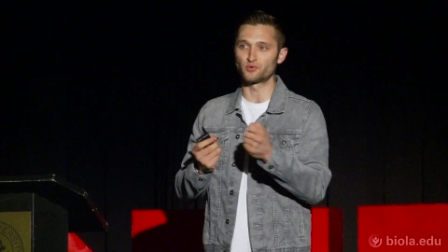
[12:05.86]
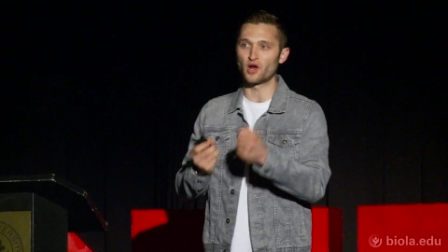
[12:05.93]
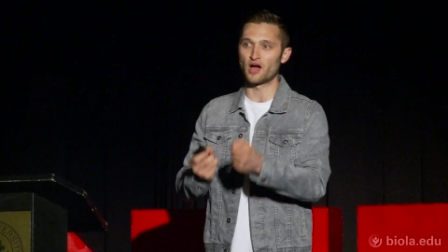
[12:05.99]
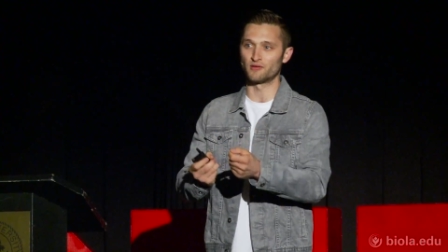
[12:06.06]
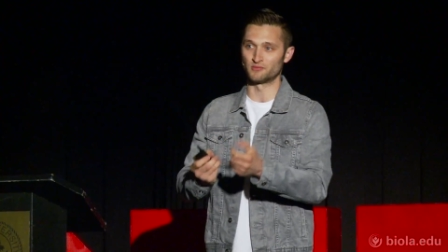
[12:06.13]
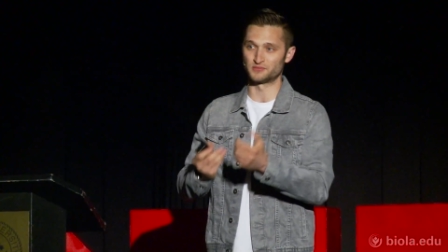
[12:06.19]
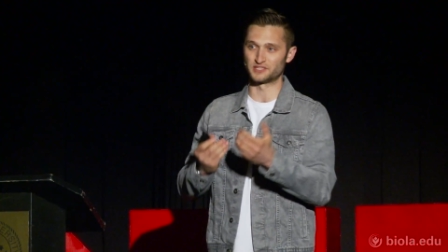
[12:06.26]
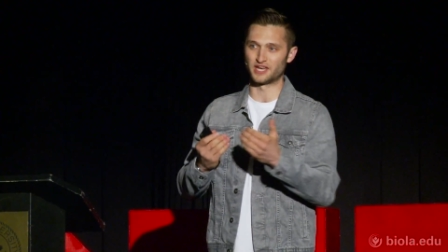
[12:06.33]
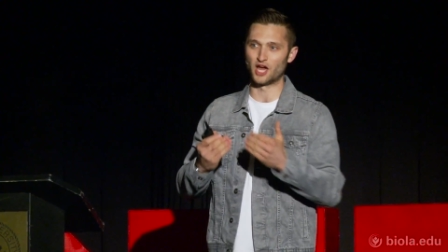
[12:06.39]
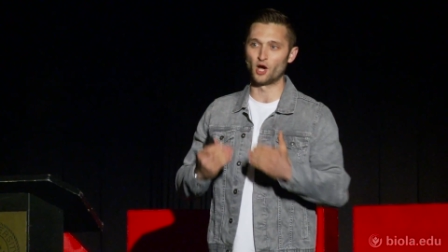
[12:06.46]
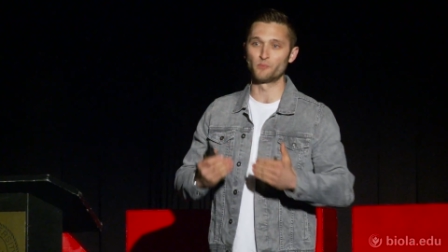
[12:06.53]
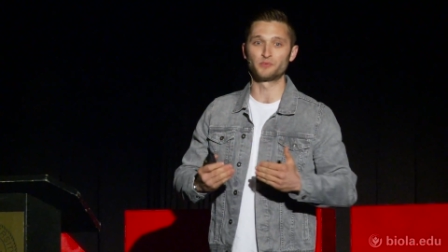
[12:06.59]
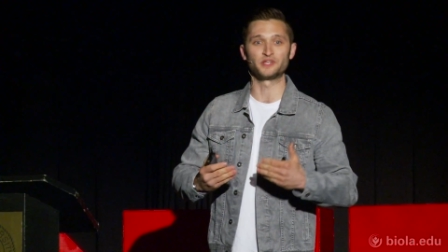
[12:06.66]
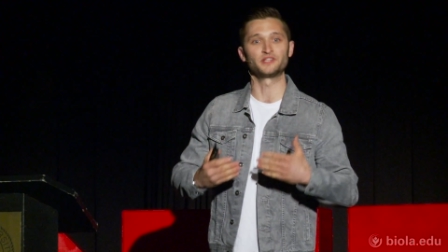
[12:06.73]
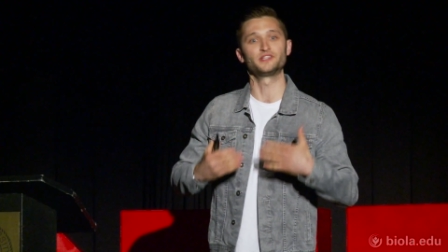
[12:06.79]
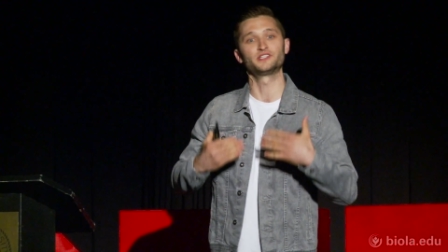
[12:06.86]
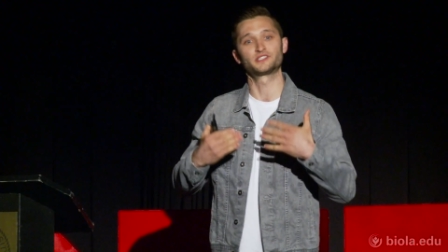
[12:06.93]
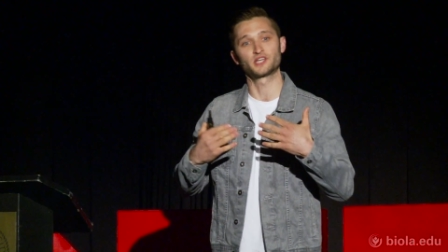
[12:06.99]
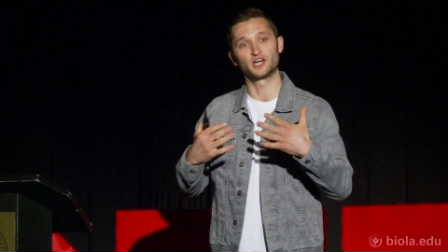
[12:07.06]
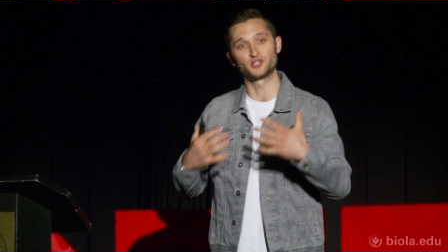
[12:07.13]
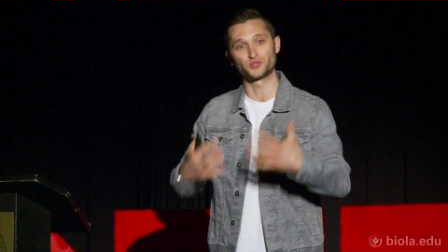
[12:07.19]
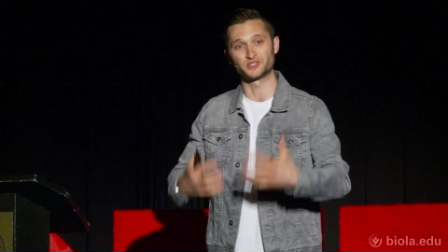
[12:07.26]
problems and helping these
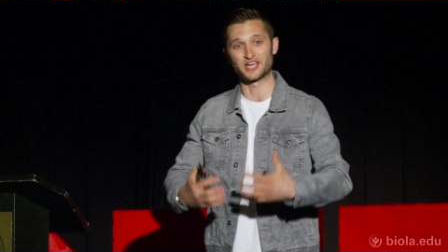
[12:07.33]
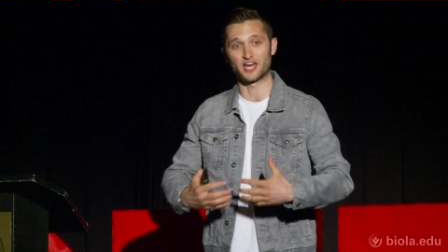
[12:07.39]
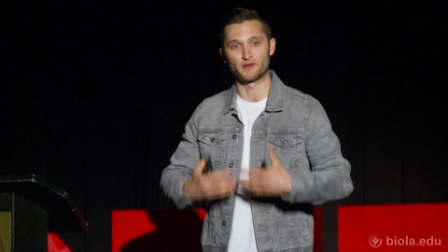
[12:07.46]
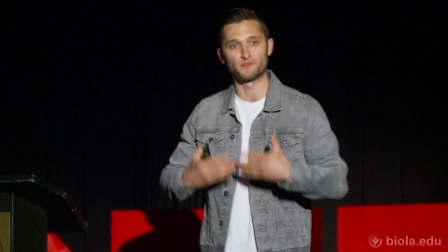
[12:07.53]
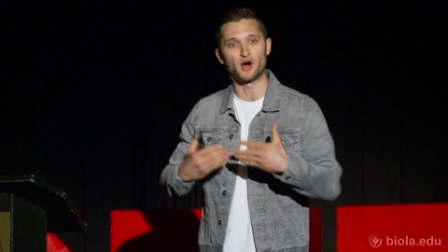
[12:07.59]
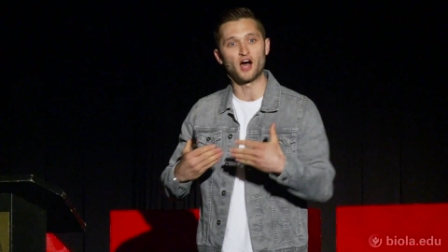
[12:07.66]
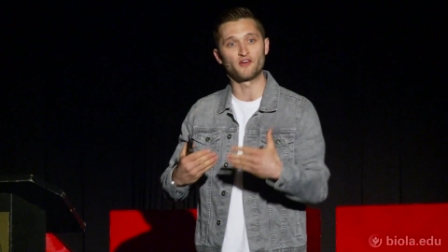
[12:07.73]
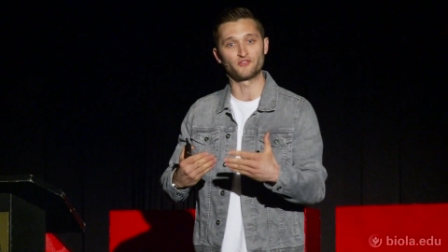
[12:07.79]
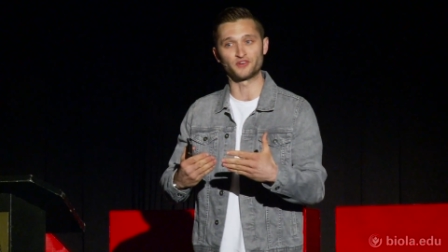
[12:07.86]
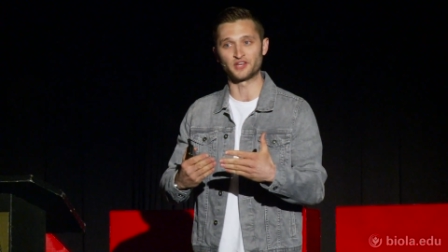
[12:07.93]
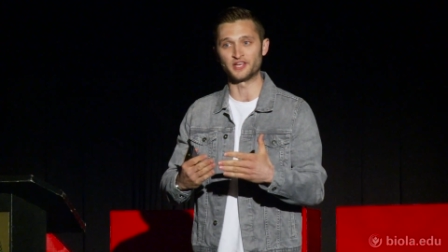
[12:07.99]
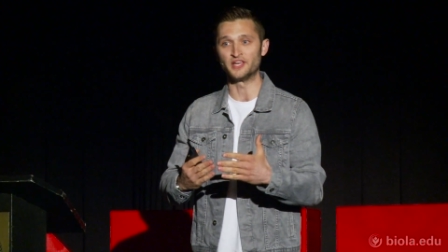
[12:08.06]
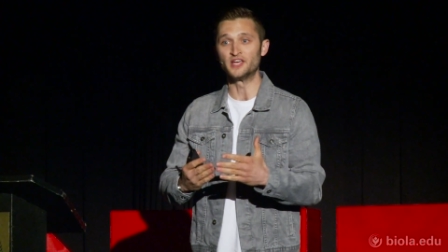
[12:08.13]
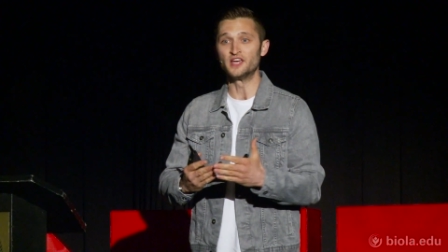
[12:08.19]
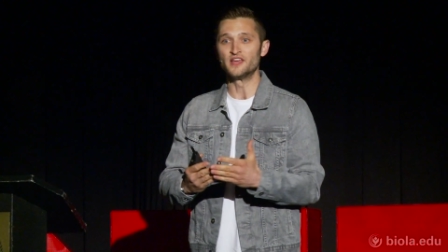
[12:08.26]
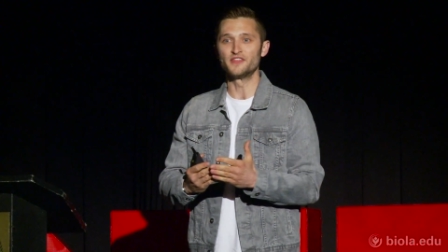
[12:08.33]
countries out of poverty,